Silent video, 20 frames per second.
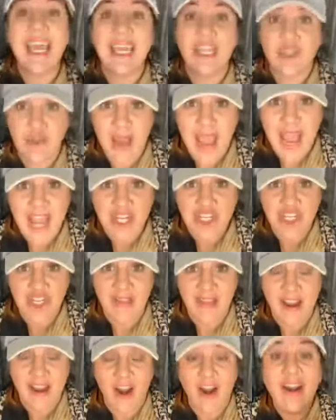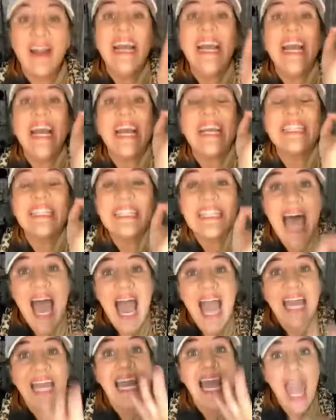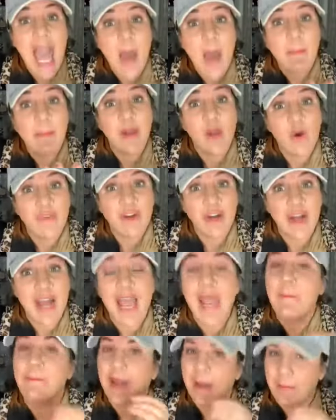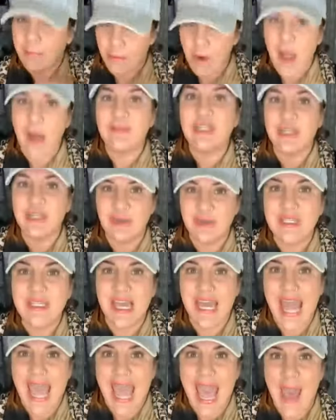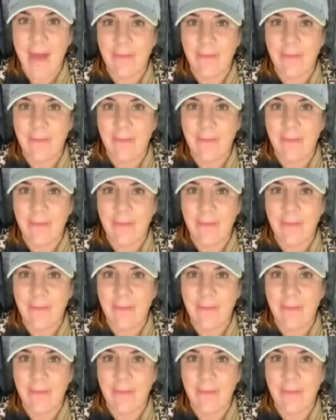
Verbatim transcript: traction there. It's not going to happen overnight, but I promise you it's going to happen.